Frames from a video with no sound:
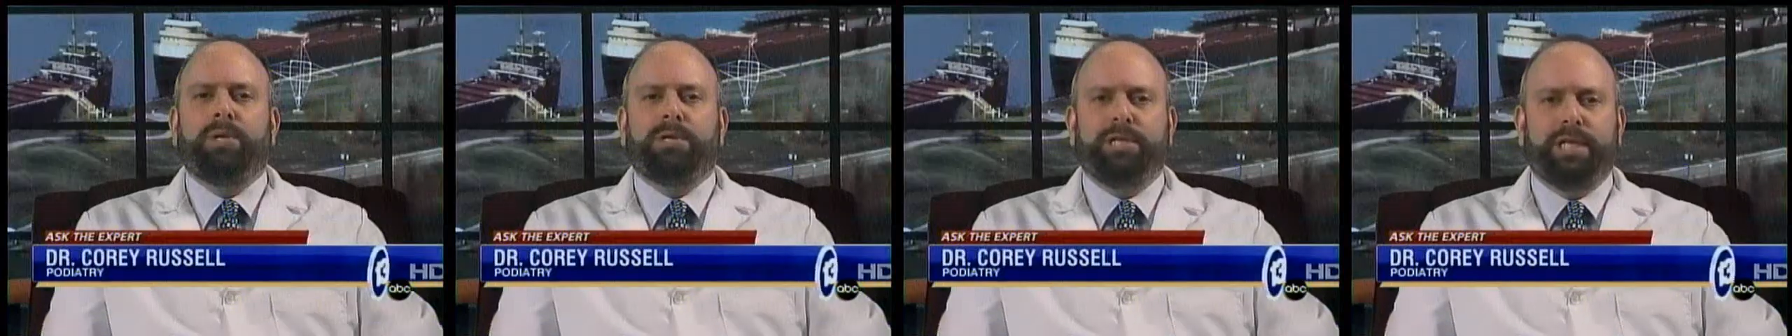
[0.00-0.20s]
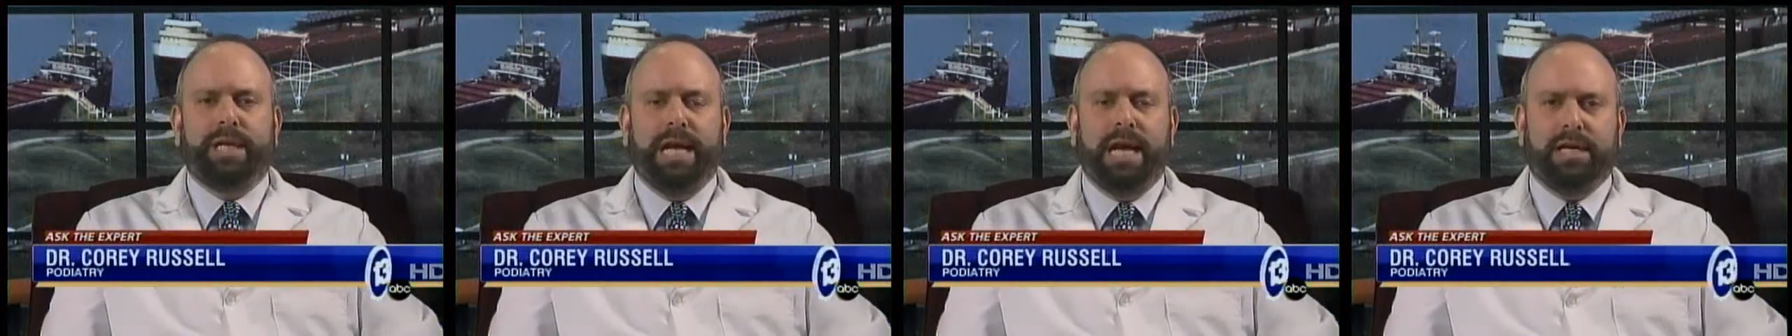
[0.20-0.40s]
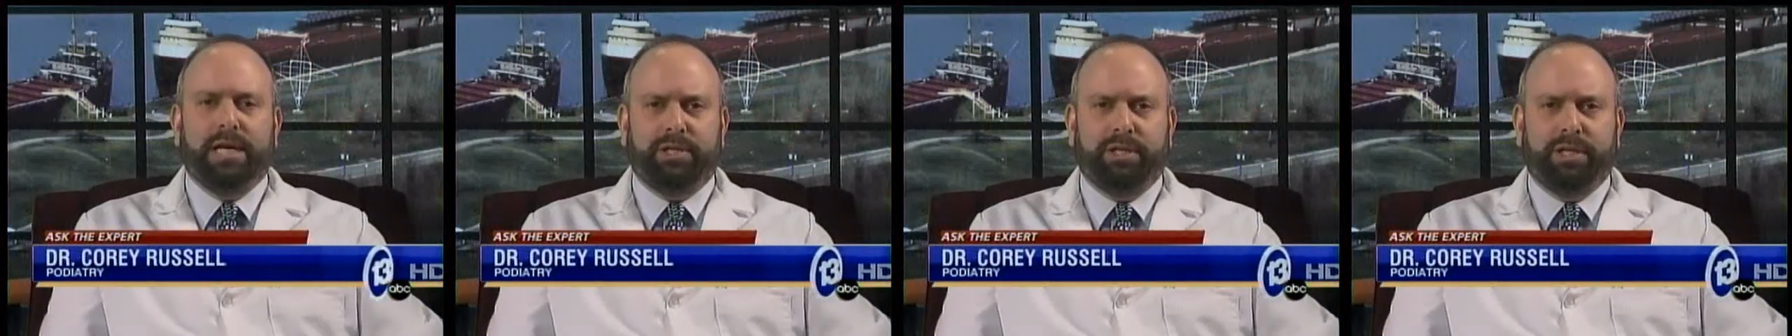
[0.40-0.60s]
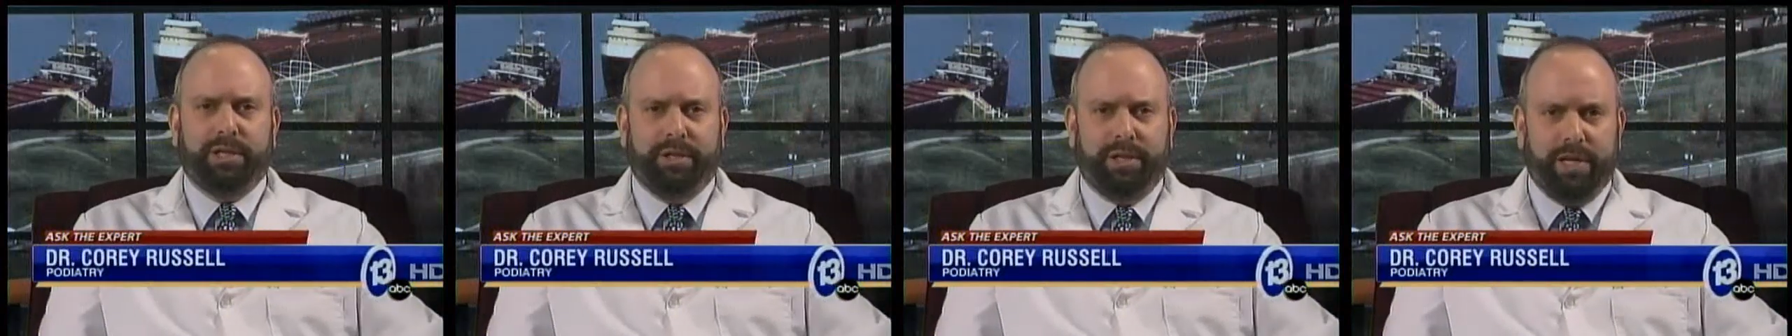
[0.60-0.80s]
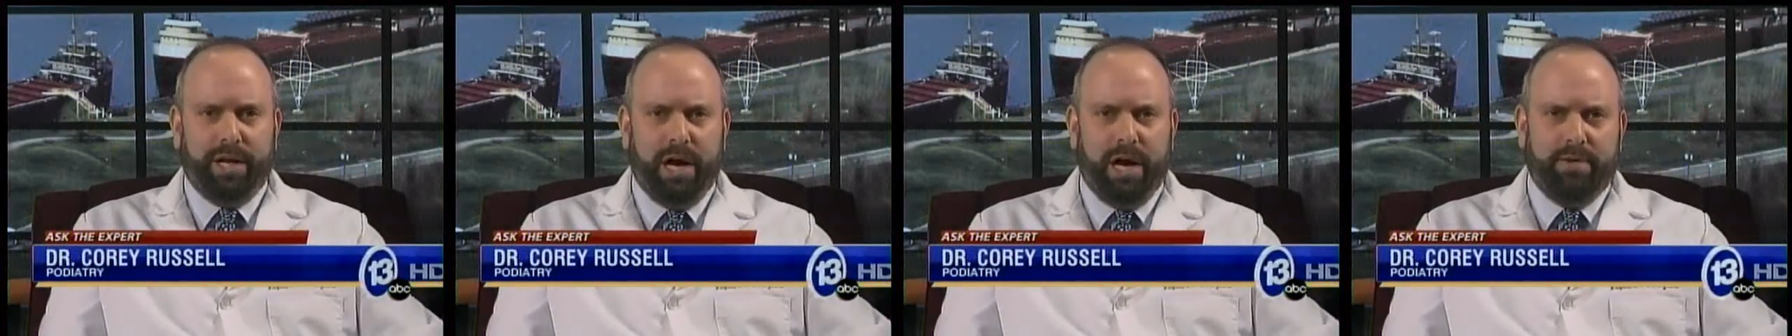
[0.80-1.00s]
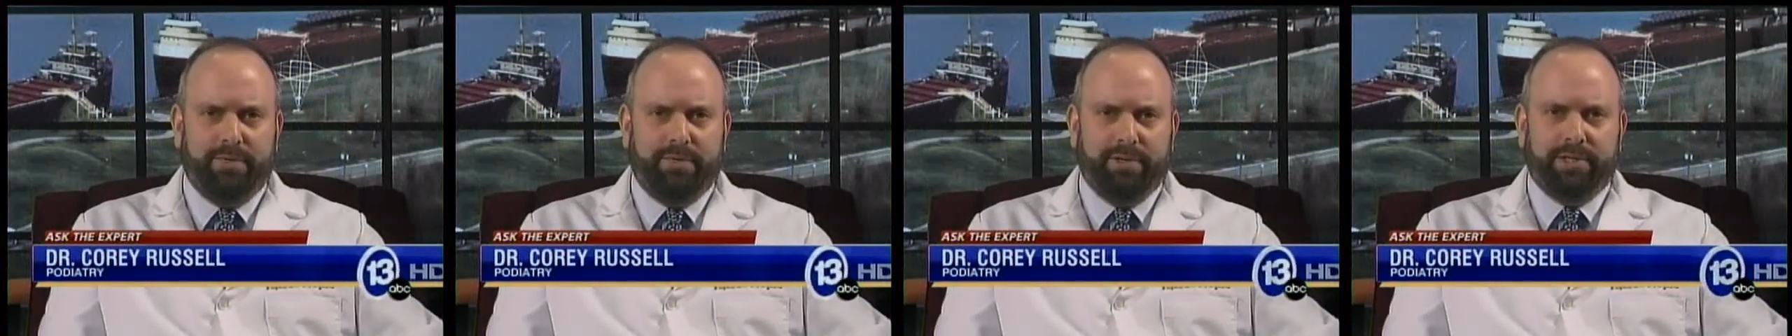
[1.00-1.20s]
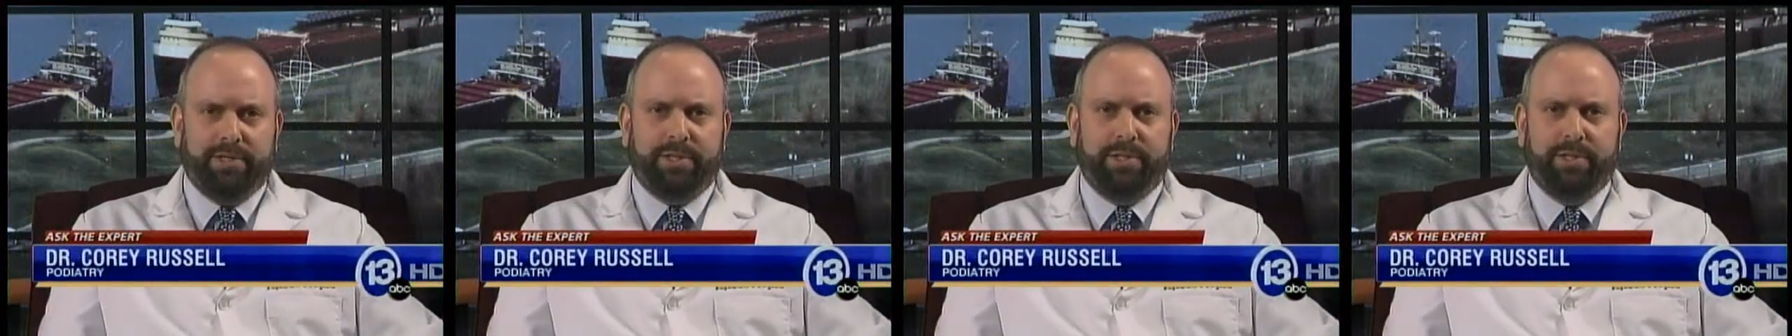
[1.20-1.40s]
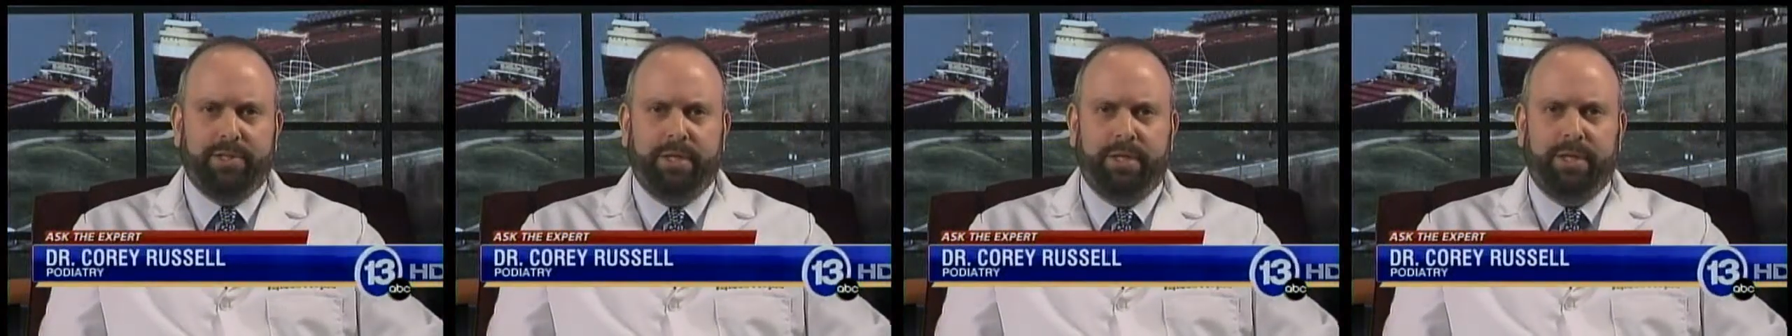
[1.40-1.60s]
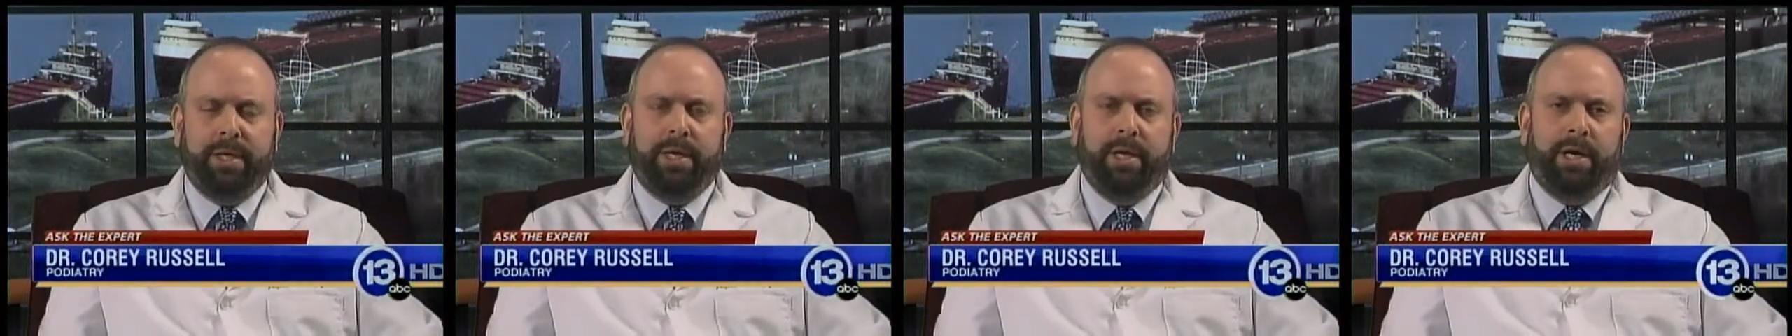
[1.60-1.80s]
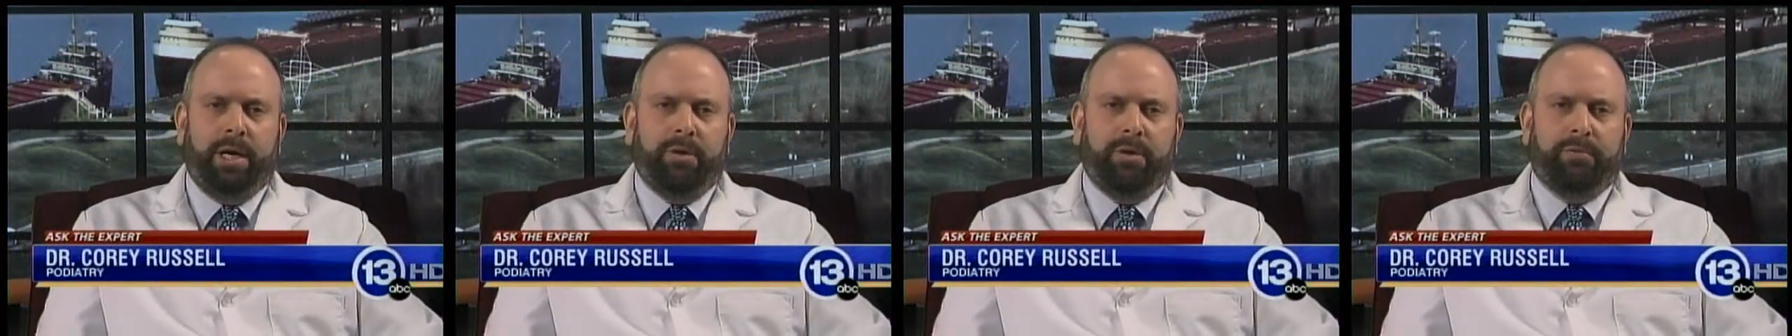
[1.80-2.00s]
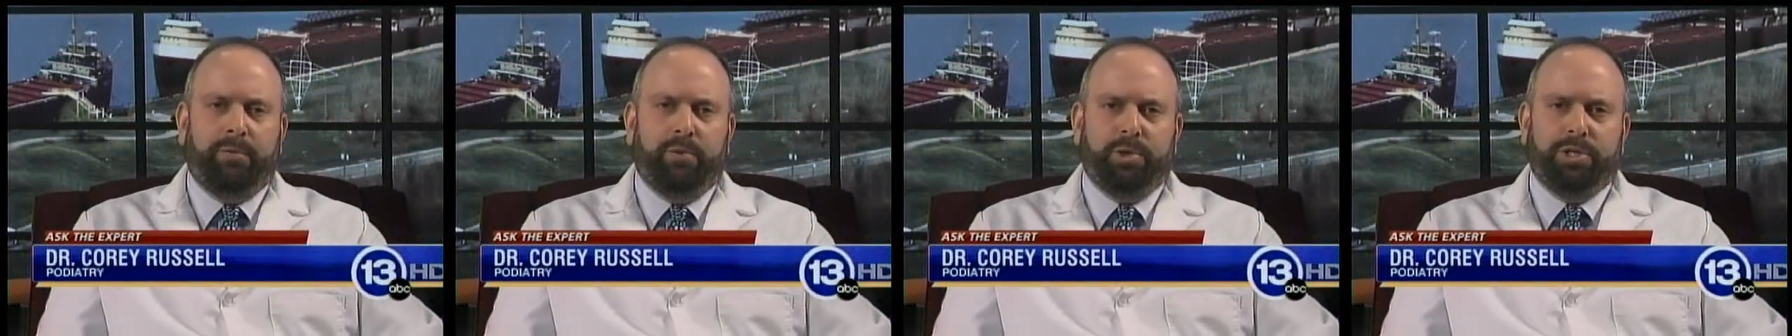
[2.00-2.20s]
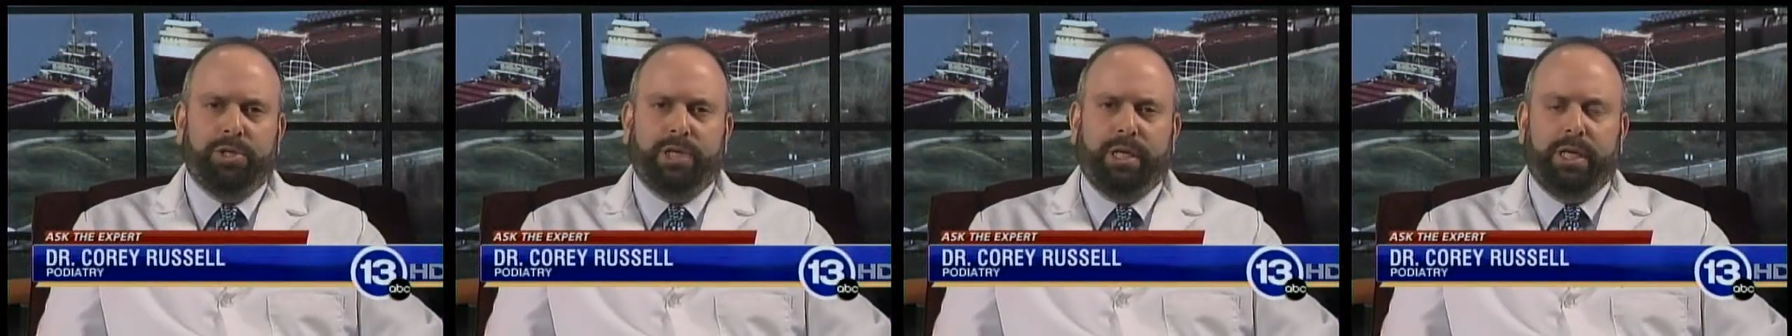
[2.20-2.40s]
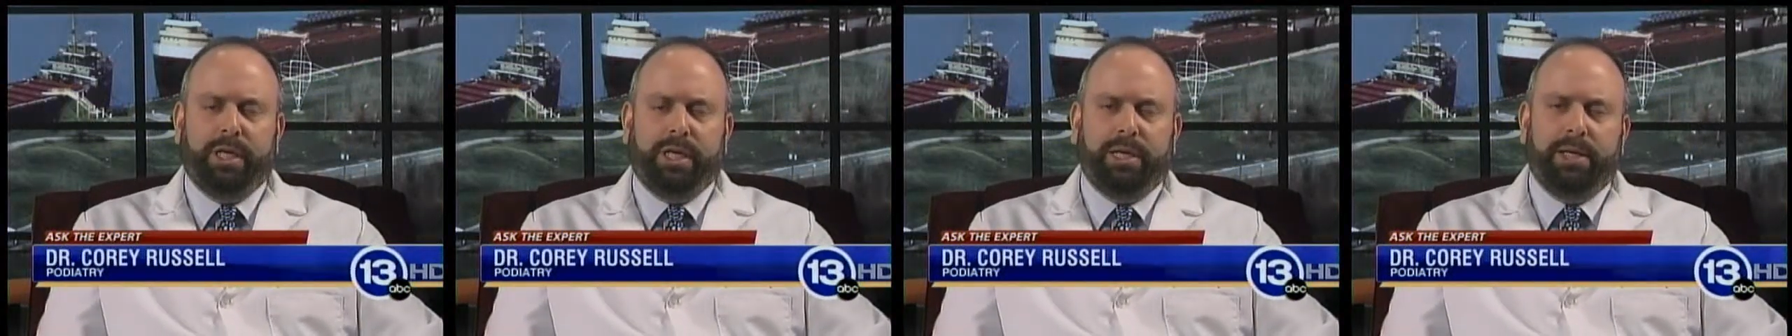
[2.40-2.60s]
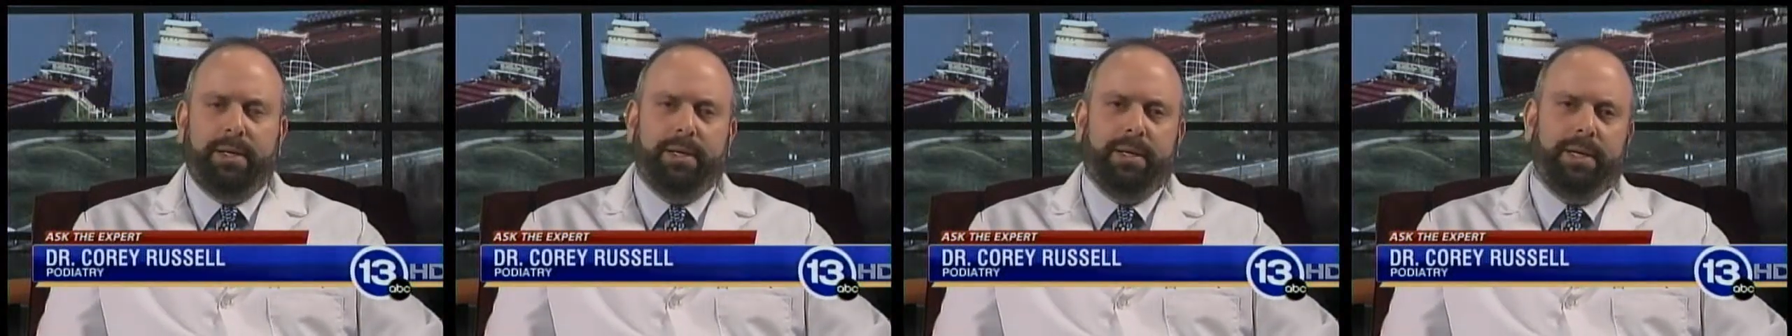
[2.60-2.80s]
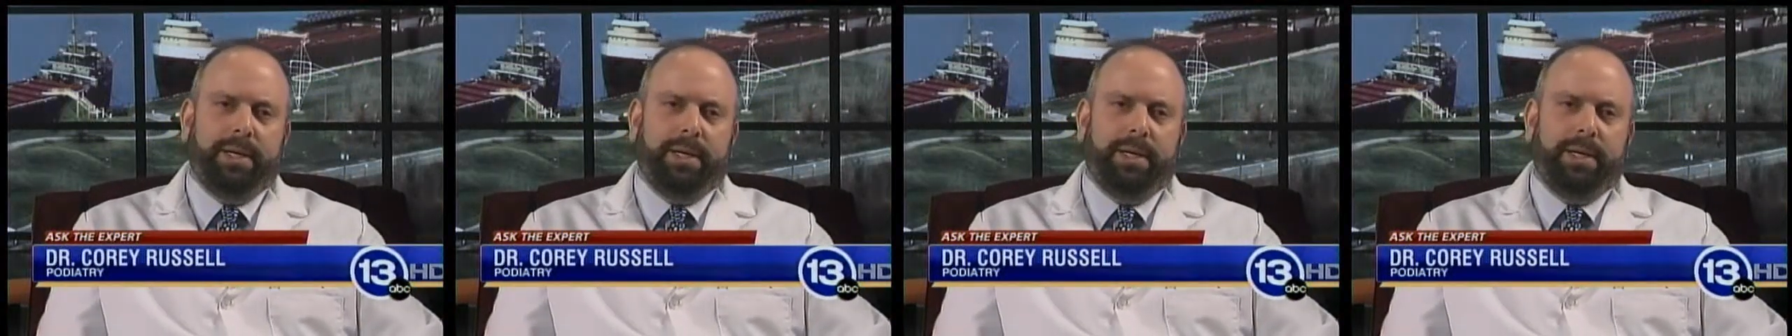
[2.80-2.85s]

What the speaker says: we see actually in the office, unfortunately.